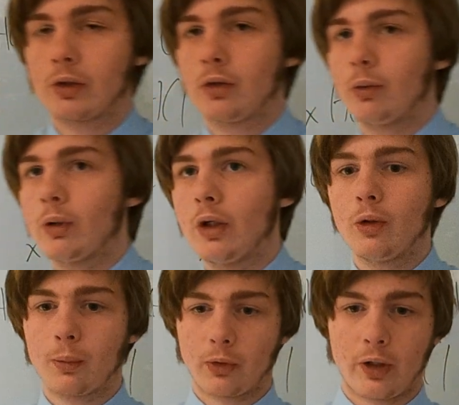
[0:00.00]
to
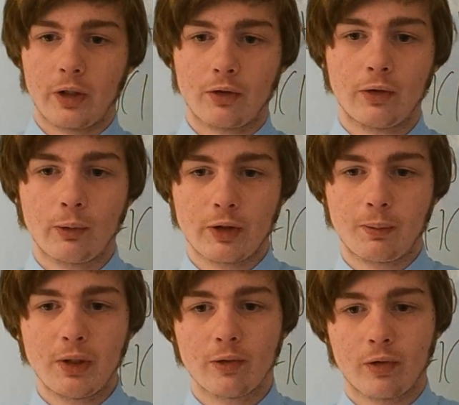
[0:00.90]
enumerate
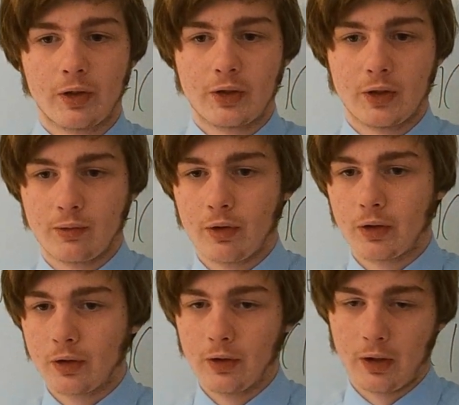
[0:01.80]
USB devices that
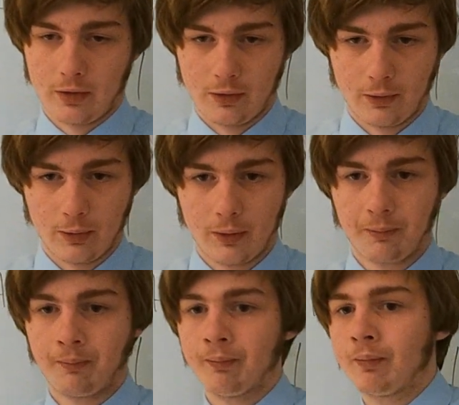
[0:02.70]
are connected to it.
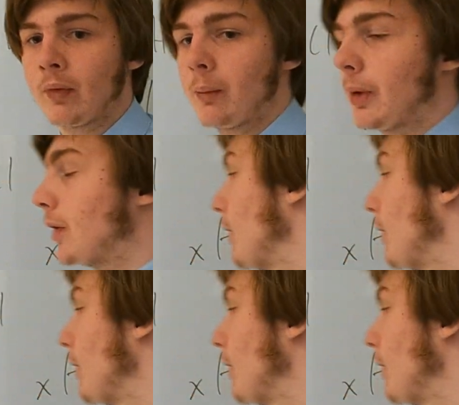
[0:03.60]
Because,